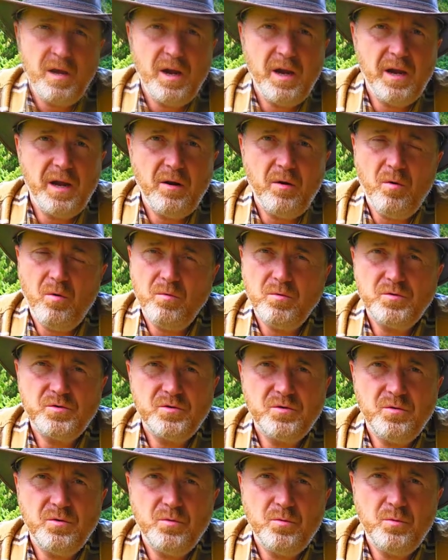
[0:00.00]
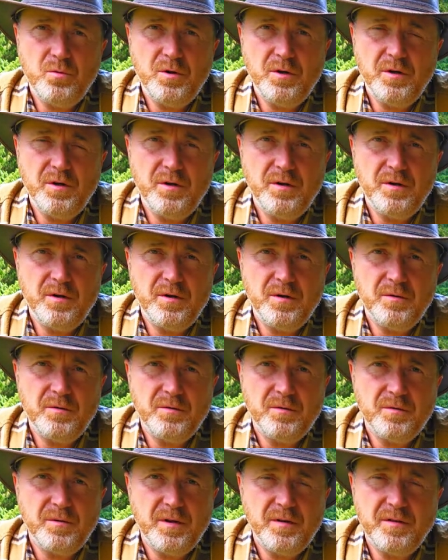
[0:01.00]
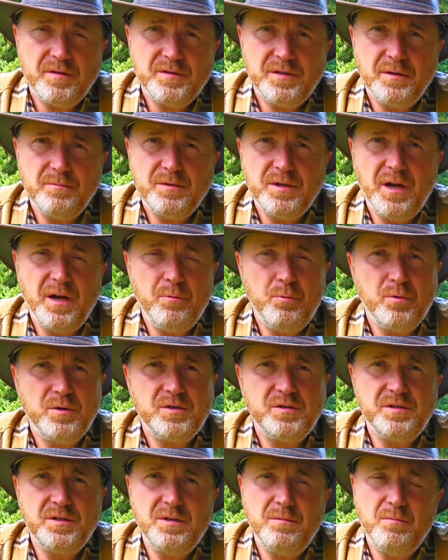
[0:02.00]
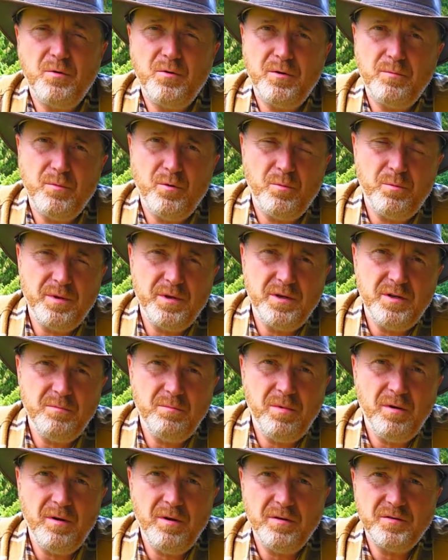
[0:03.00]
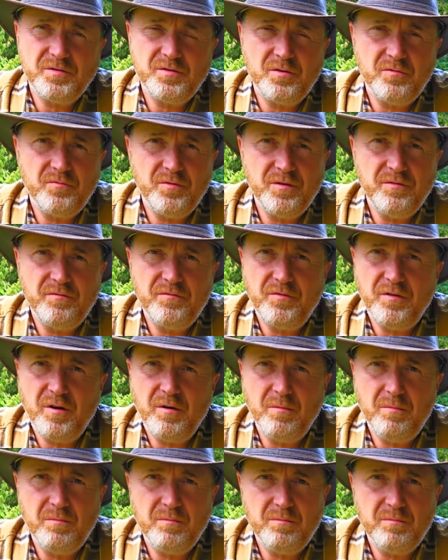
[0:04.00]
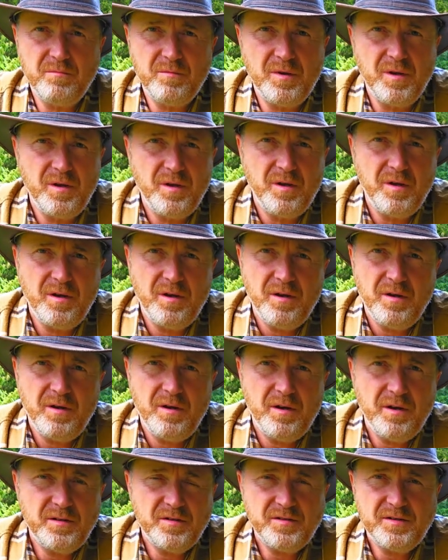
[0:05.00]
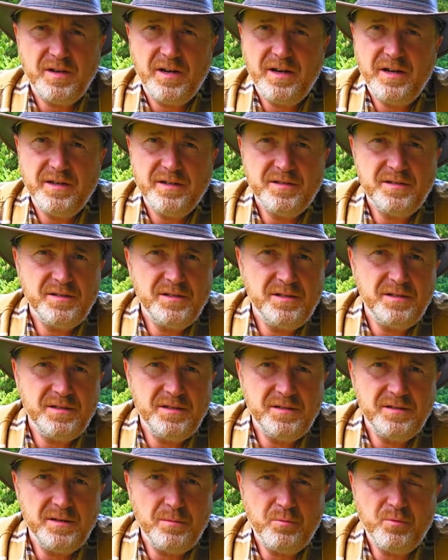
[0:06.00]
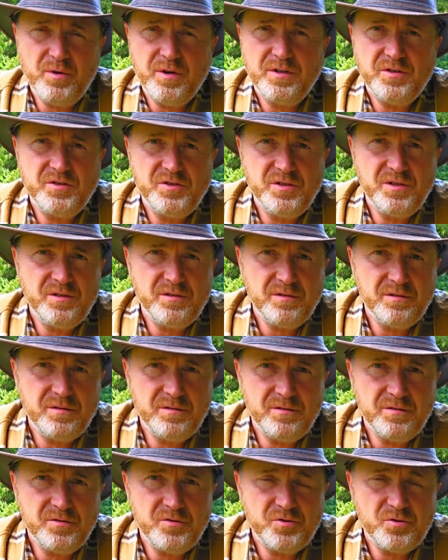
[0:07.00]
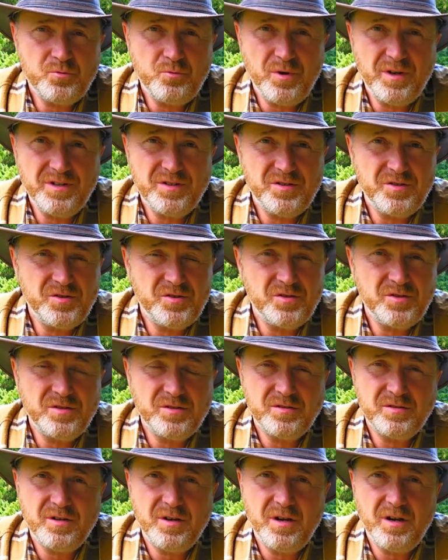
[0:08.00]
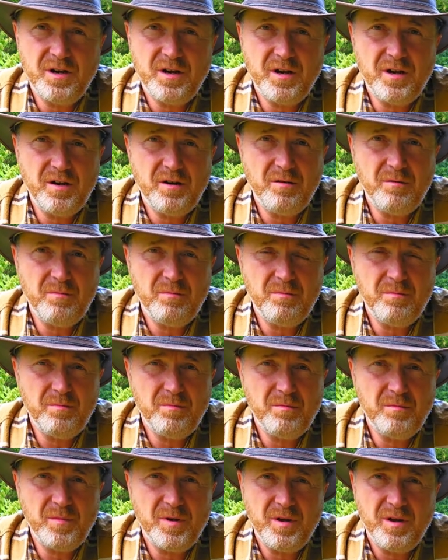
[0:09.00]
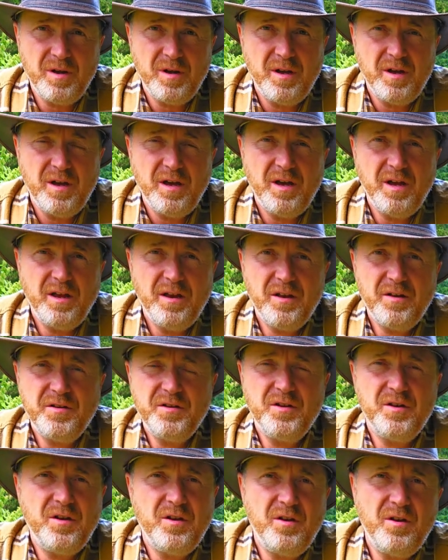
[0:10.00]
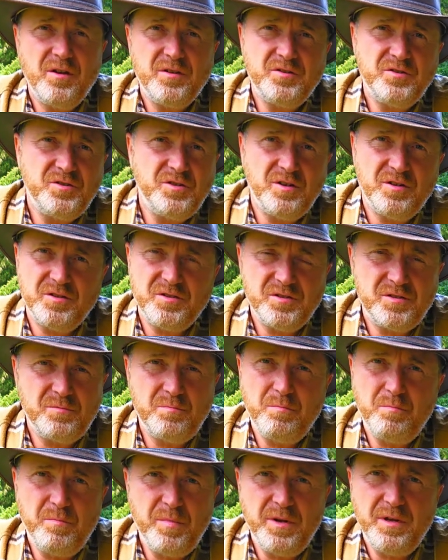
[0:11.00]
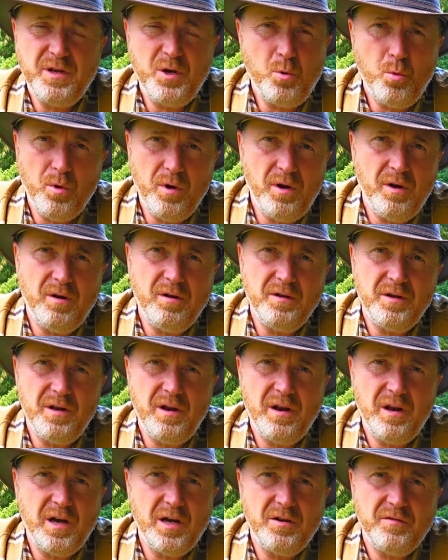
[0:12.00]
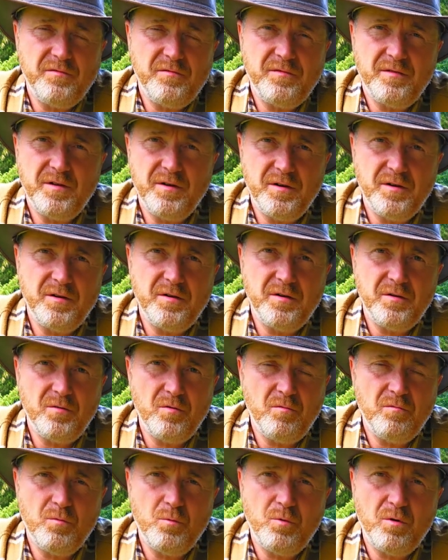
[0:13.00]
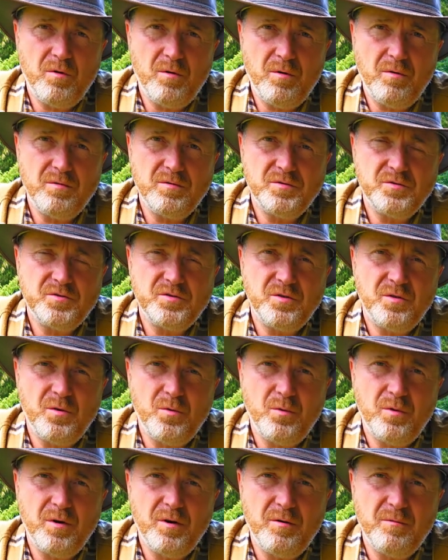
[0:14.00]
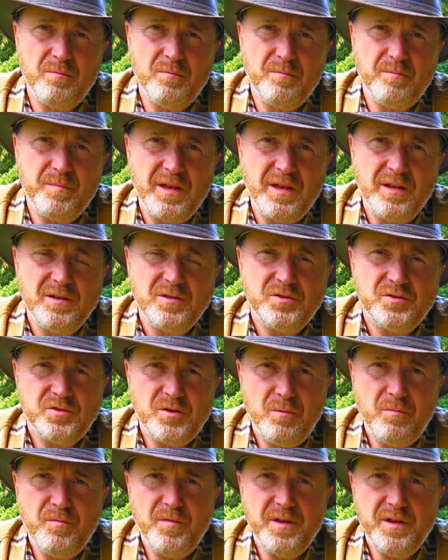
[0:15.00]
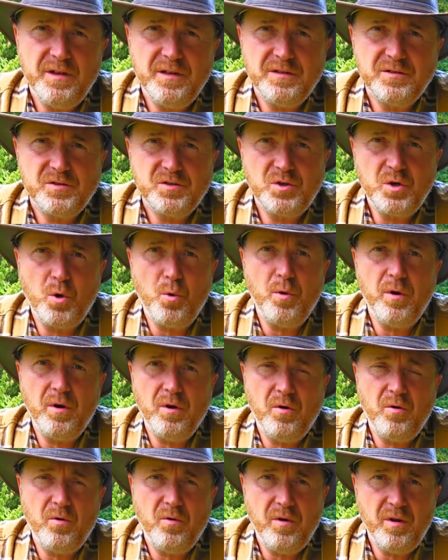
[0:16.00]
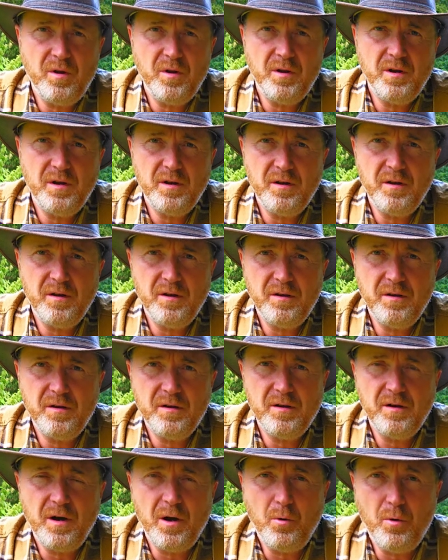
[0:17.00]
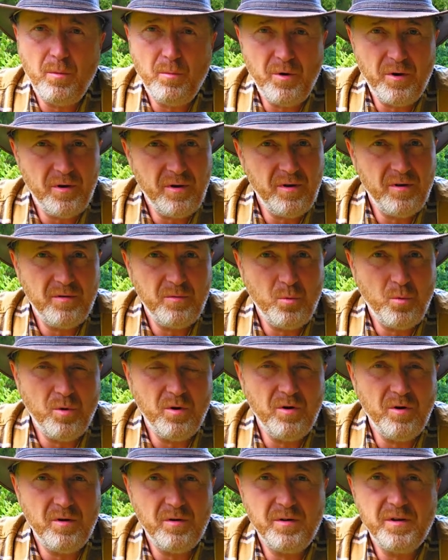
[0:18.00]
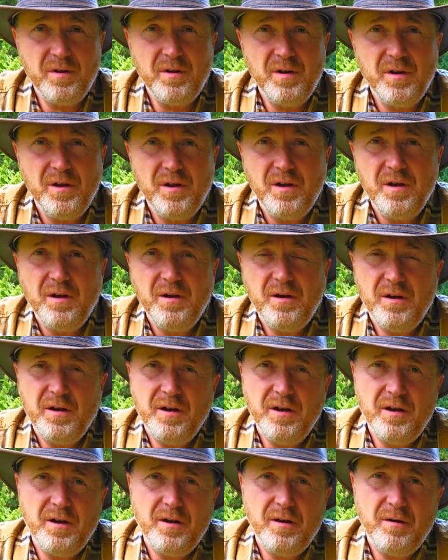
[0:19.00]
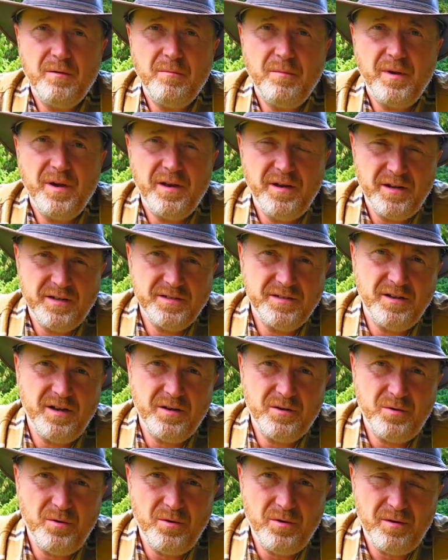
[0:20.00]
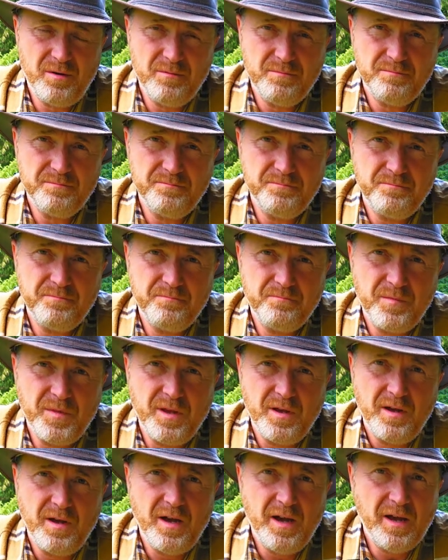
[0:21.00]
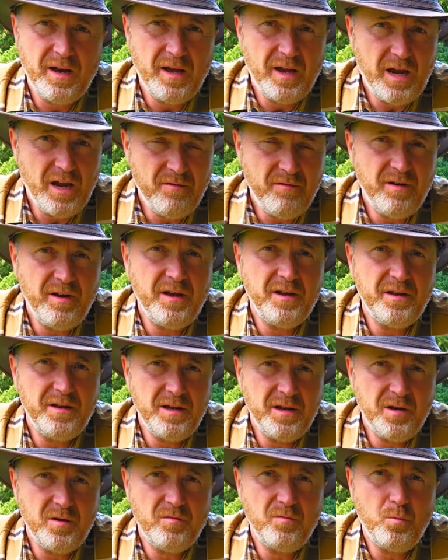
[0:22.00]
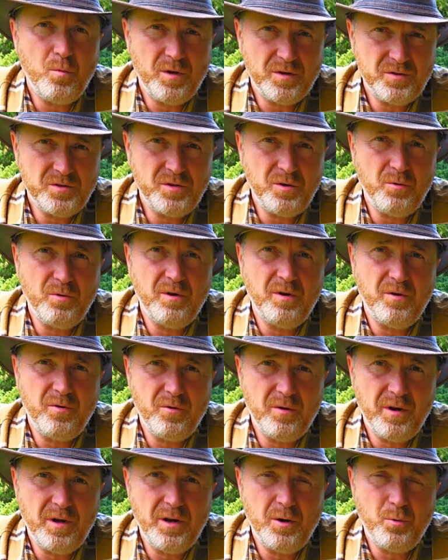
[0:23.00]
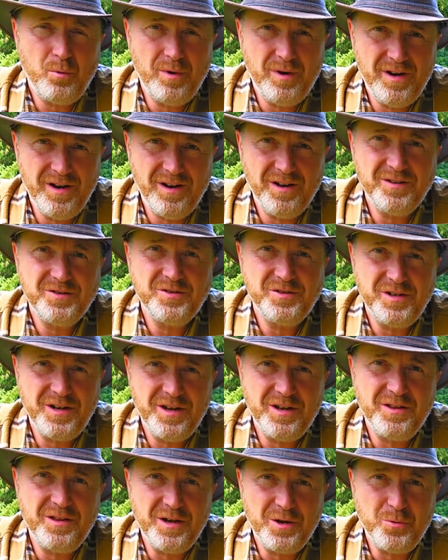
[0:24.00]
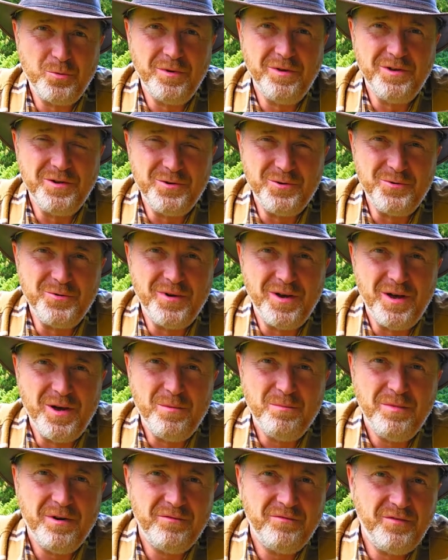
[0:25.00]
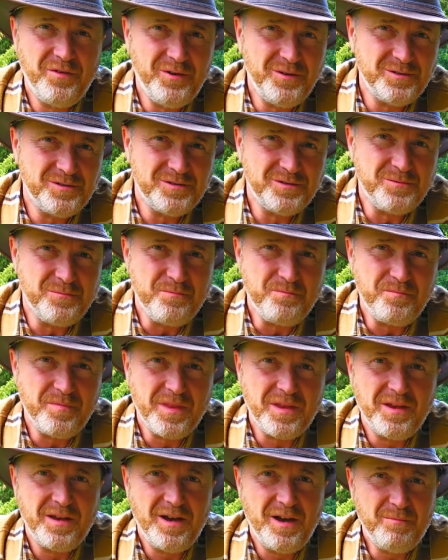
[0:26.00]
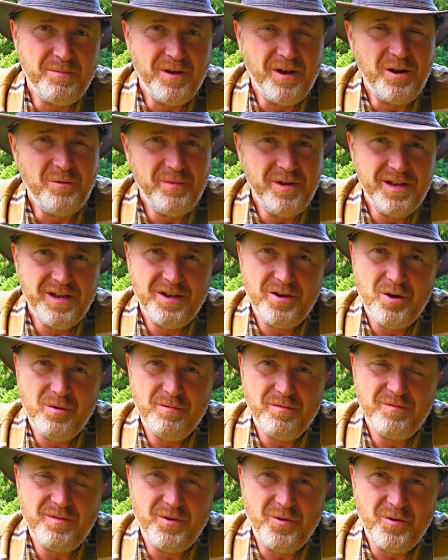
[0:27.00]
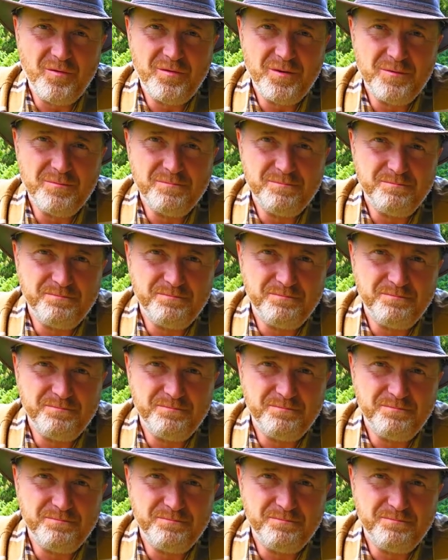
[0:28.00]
and also at the same time we see more and more people suffering from anxiety, depression, stress, and not just being well in life overall. So something is going on in our modern world, and it's not good. And I have an idea of what's going on, and I will share that with you. But first, I'm gonna make a cup of coffee.